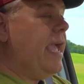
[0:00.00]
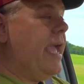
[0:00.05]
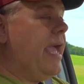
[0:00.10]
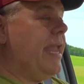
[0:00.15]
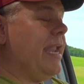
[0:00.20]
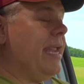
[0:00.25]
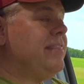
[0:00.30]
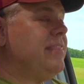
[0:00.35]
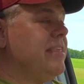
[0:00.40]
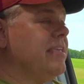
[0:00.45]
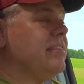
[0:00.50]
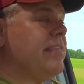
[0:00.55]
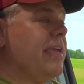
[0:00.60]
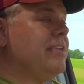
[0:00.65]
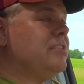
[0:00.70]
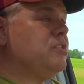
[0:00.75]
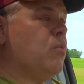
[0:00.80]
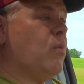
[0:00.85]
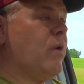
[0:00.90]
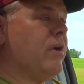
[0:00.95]
and I think
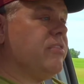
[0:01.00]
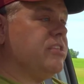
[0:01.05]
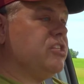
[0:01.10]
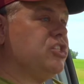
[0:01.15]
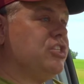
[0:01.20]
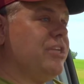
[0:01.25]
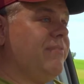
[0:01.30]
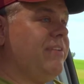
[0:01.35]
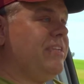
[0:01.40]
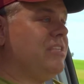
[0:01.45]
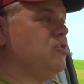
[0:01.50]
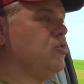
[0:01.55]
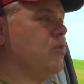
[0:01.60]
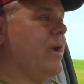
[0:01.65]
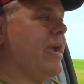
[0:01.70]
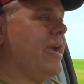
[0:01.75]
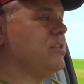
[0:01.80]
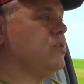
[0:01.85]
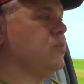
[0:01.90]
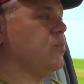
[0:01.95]
that's where the Chevy
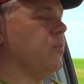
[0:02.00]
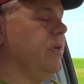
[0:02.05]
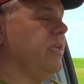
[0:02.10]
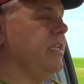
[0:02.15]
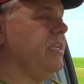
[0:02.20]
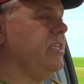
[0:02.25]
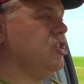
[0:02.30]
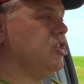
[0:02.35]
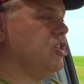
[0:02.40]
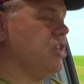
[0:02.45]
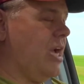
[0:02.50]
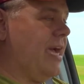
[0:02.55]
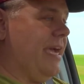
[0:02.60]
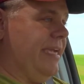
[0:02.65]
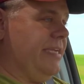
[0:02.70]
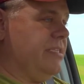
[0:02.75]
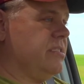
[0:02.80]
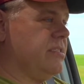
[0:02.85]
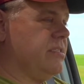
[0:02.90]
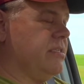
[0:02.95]
Trax really
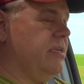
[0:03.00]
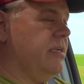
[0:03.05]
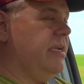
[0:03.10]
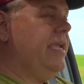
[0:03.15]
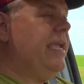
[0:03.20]
shines.